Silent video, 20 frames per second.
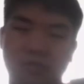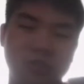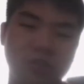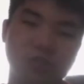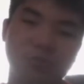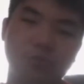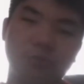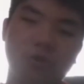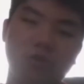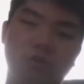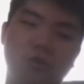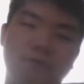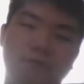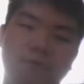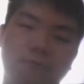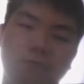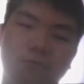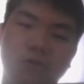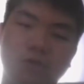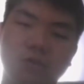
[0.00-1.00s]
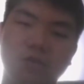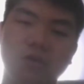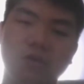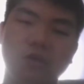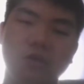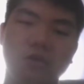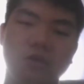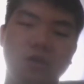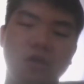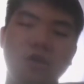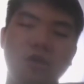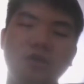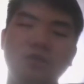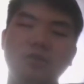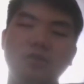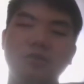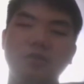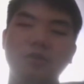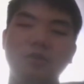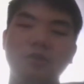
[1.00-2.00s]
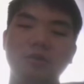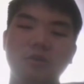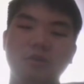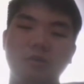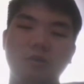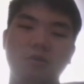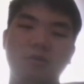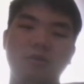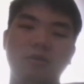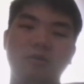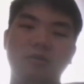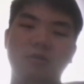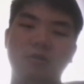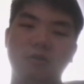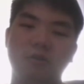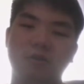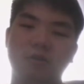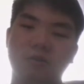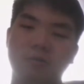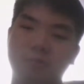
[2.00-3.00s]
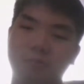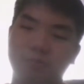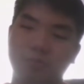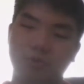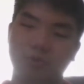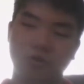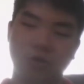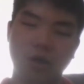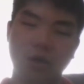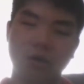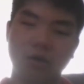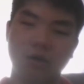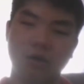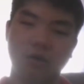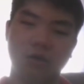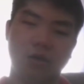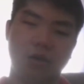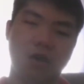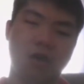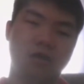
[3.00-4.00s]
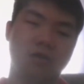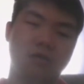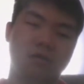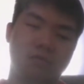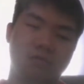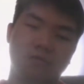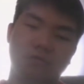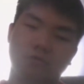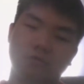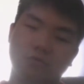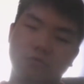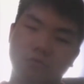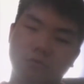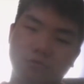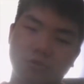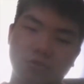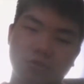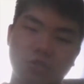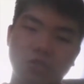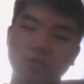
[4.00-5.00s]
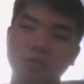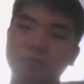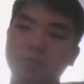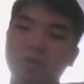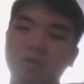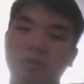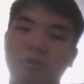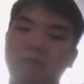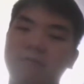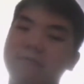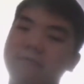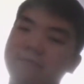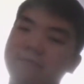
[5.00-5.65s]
6 mole of water is the product, and 6 mole